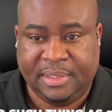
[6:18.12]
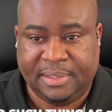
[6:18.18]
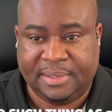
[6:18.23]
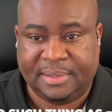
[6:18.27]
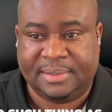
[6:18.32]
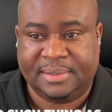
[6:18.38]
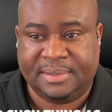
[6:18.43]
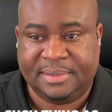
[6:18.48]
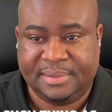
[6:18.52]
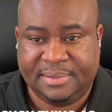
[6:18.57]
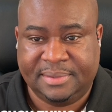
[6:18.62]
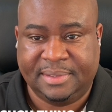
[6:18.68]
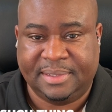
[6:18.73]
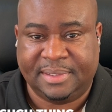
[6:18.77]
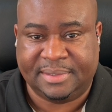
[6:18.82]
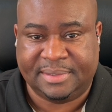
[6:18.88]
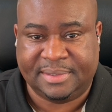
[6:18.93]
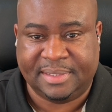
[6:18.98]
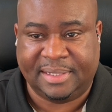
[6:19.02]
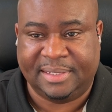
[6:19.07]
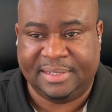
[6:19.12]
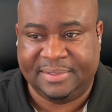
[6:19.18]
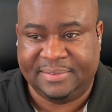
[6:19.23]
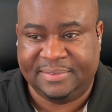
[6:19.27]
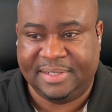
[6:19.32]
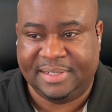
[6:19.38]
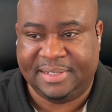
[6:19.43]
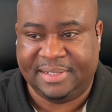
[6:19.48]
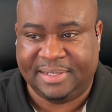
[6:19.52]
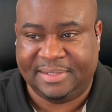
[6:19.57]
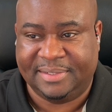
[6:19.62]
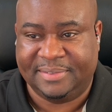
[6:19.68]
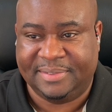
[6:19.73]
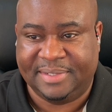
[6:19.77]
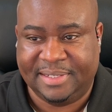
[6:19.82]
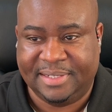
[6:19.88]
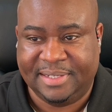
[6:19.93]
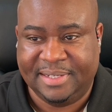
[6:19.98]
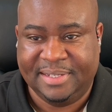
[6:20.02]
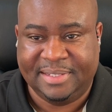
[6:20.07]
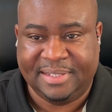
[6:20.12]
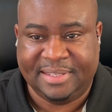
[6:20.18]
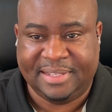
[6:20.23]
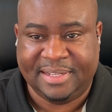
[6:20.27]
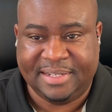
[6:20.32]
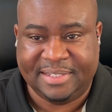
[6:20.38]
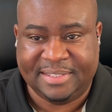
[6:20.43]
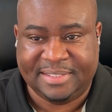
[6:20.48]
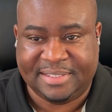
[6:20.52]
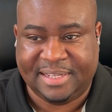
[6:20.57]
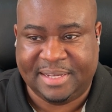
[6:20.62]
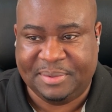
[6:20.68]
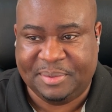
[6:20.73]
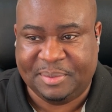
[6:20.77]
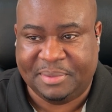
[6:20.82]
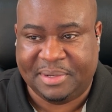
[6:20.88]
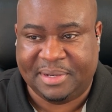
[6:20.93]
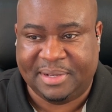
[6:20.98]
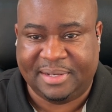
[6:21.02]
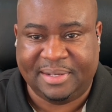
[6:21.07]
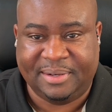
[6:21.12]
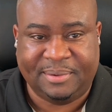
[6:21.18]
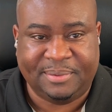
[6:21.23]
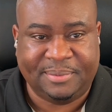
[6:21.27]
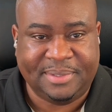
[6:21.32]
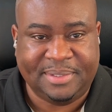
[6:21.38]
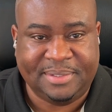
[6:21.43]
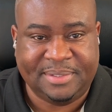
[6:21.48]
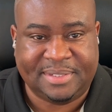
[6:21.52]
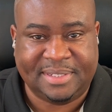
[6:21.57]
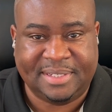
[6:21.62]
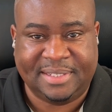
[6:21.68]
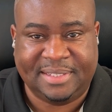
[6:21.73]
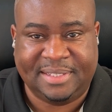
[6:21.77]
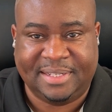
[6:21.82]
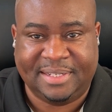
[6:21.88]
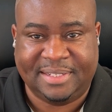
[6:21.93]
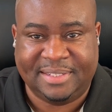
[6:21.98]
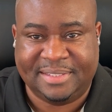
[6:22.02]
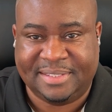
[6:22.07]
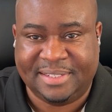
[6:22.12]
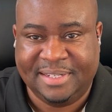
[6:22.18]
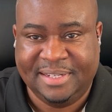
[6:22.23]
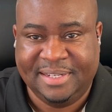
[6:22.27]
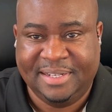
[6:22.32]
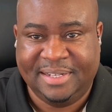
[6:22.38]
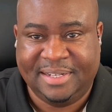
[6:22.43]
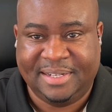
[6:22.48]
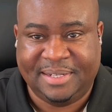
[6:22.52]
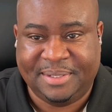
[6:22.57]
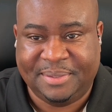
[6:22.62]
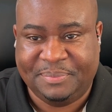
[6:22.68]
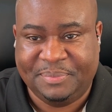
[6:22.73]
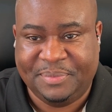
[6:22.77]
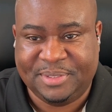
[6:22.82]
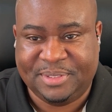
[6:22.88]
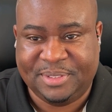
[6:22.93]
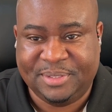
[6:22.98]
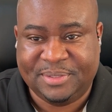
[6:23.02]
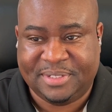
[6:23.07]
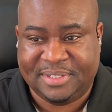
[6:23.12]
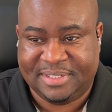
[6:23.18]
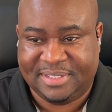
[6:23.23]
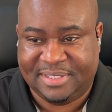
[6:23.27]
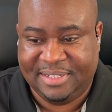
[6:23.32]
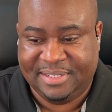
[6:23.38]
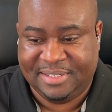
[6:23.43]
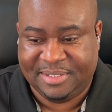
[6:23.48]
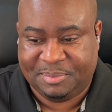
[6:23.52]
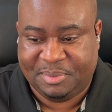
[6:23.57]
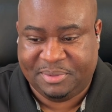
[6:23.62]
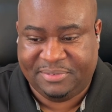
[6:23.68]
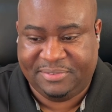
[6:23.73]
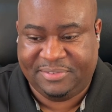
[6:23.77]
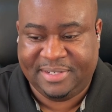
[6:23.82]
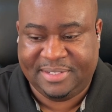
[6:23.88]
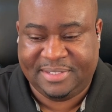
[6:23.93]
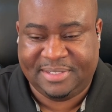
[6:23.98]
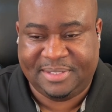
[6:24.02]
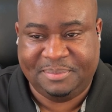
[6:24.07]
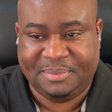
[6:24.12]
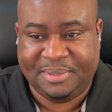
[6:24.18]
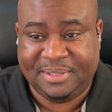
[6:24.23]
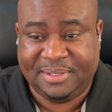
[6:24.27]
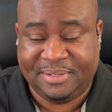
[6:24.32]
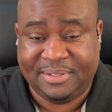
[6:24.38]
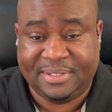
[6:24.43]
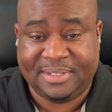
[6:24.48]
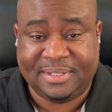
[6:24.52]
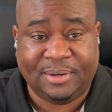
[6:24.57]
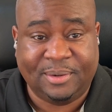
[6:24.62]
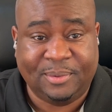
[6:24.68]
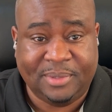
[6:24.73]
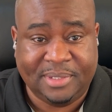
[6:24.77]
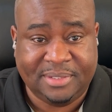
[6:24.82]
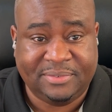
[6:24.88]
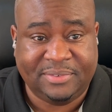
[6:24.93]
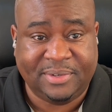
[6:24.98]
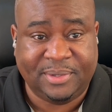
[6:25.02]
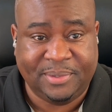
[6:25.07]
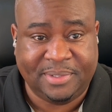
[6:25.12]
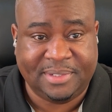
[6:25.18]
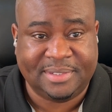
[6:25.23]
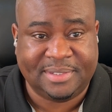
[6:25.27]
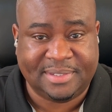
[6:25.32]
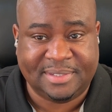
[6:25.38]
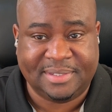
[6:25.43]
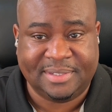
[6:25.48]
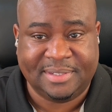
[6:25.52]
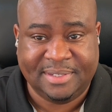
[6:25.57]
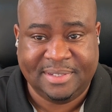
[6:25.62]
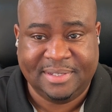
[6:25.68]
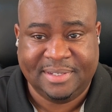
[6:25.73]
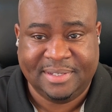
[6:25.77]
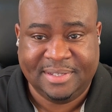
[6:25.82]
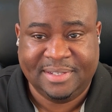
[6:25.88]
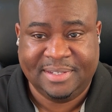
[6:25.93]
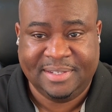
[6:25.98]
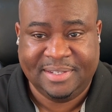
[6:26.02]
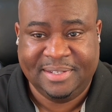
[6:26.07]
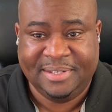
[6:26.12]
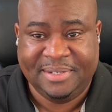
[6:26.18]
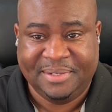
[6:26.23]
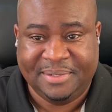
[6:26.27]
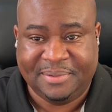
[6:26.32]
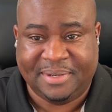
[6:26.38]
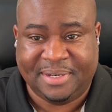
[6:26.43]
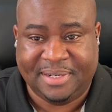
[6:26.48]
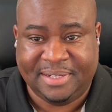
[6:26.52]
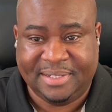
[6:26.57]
Yes. Yes. I love that. I love that. The thing that just came to mind, Larry, when you said that is, there's no such thing as perfection, but there is always focus. Right.